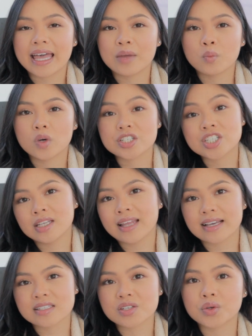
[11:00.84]
and what she
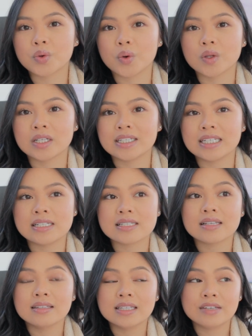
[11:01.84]
likes to call it
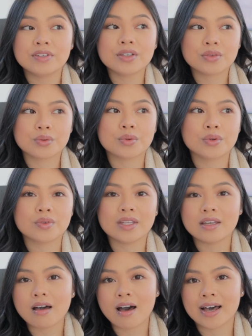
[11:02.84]
is living through
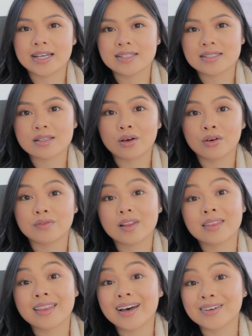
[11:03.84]
the eyes
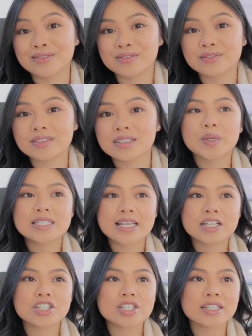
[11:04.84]
of love. So
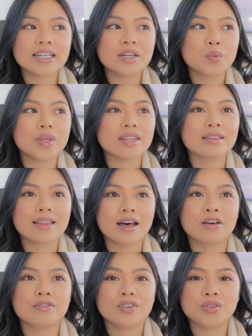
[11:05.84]
essentially with
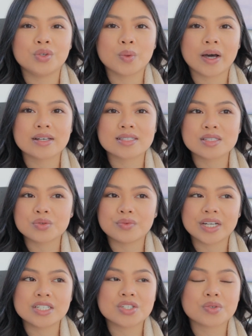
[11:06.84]
love, you are
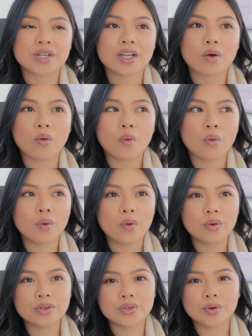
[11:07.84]
surrendering
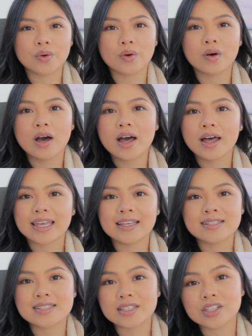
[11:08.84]
all your
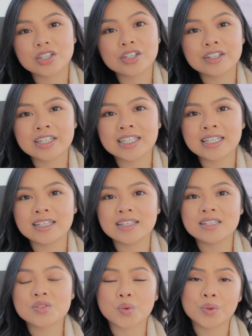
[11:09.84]

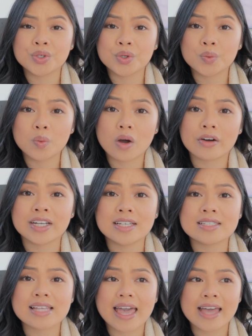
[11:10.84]
insecurities or your
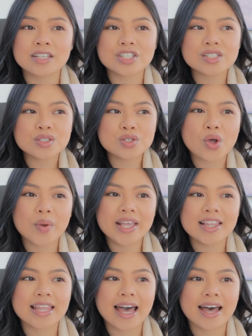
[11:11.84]
worries and just
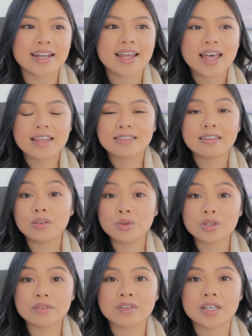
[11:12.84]
knowing that the
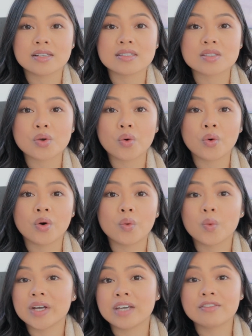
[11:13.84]
universe or
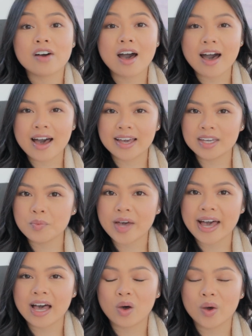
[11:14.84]
whatever higher
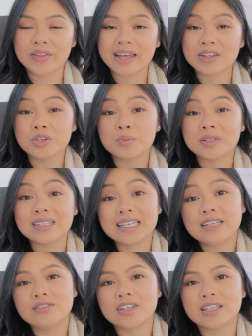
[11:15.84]
power that you
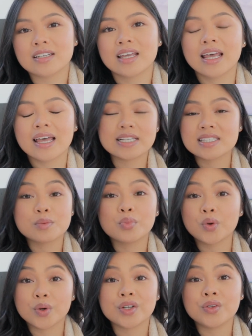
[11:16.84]
believe in is
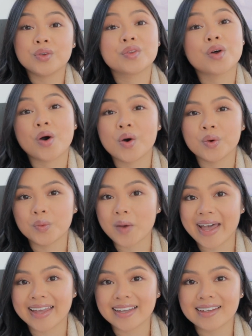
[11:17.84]
supporting you the whole
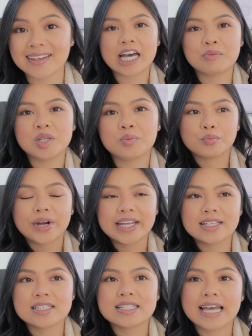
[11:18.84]
way. Gabby
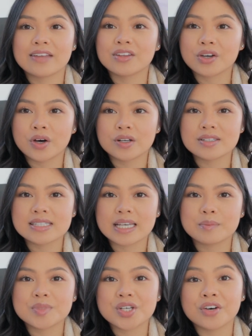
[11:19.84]
breaks down the
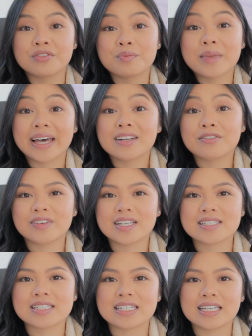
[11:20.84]
concept of
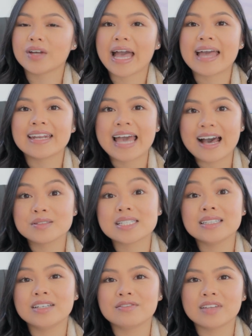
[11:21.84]
manifesting and how
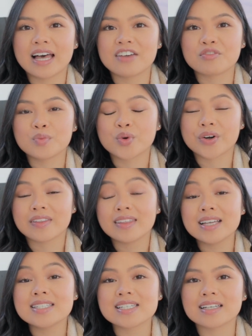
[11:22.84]
to live life more
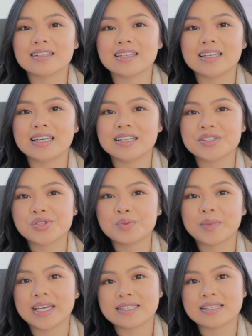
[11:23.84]
authentically into
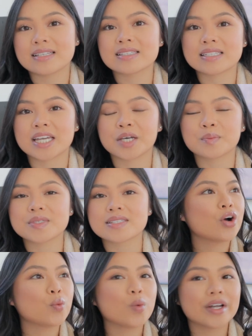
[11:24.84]
basic steps.
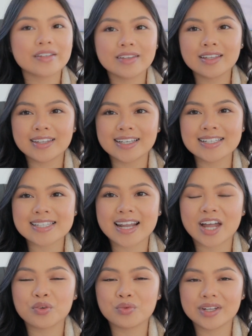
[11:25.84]
One of the things that
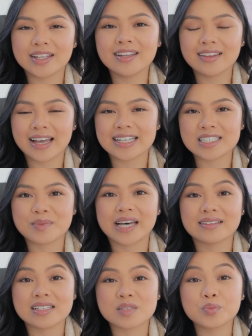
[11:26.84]
I really liked
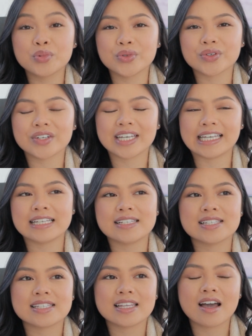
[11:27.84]
about this book
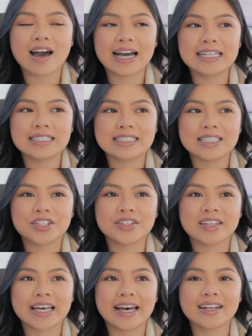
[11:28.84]
is the
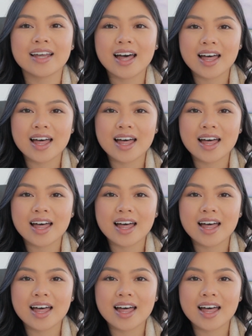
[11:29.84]
idea that